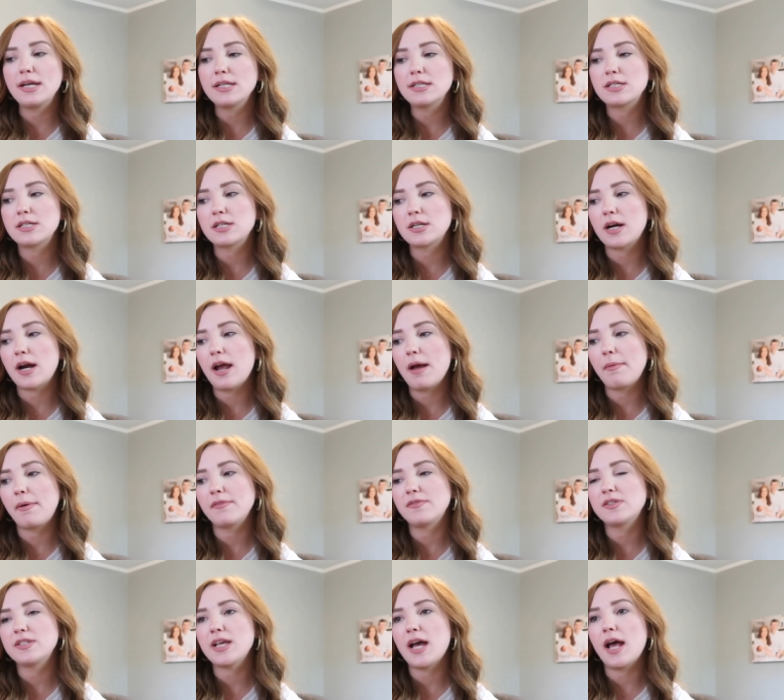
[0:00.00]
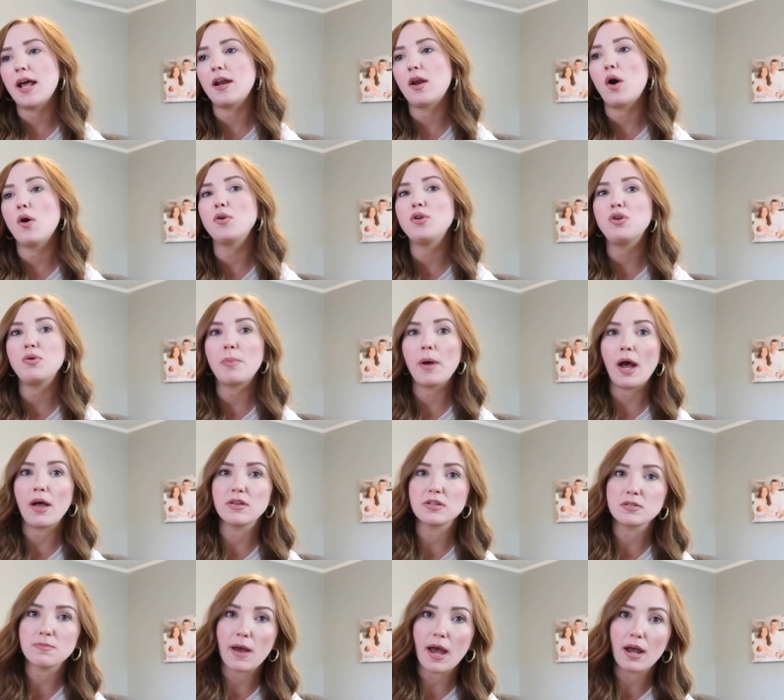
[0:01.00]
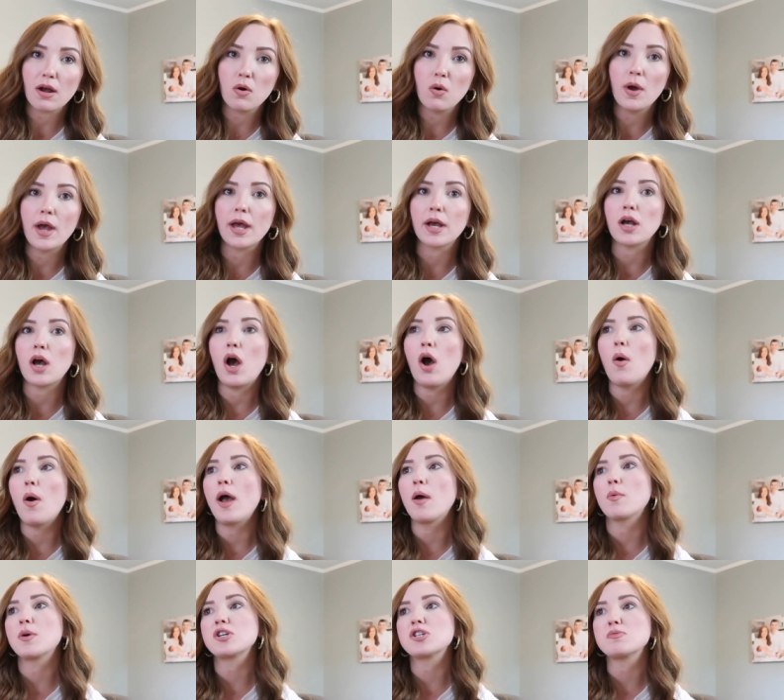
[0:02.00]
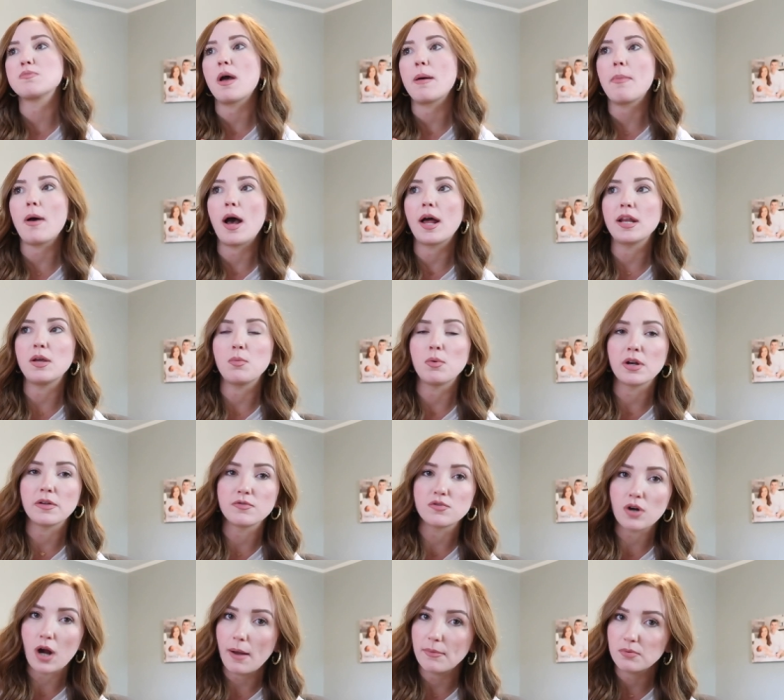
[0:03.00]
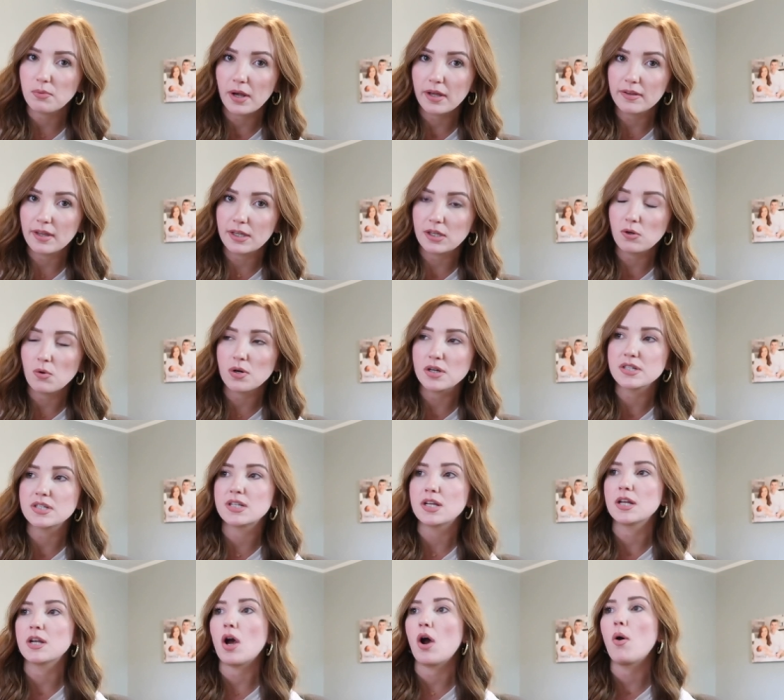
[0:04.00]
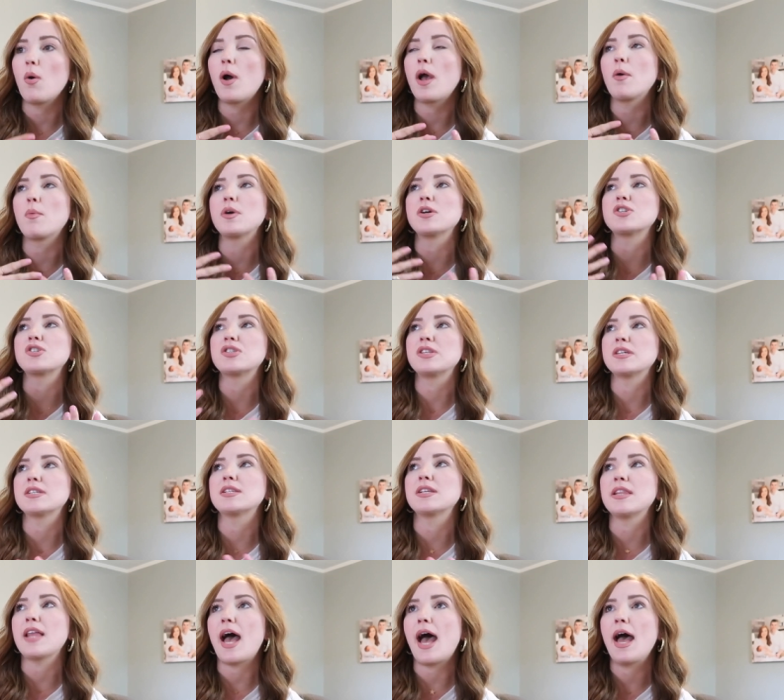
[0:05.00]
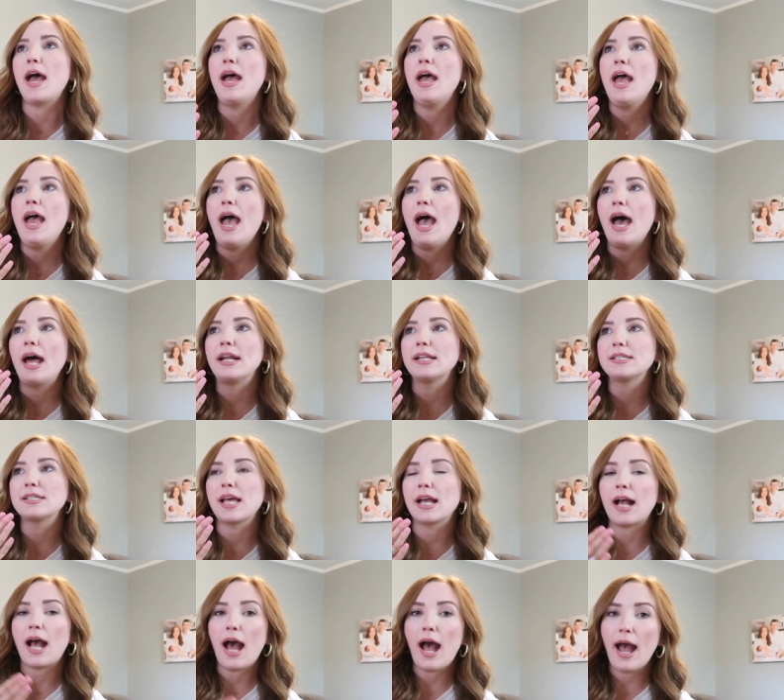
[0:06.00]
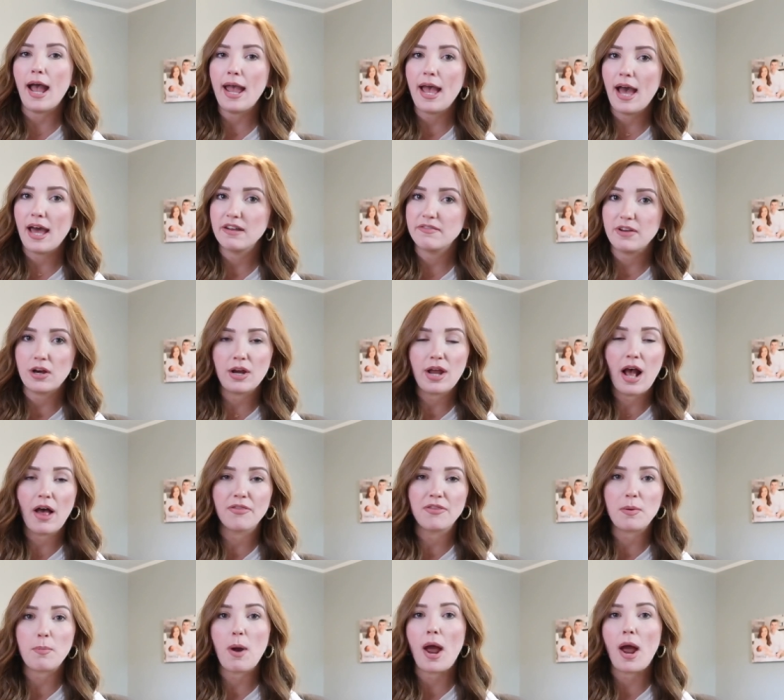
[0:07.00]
Instagram have said, oh, you bounce back quick. Oh, I wish my body would have dropped weight like yours did. Oh, I wish this and that and it's like I had a very healthy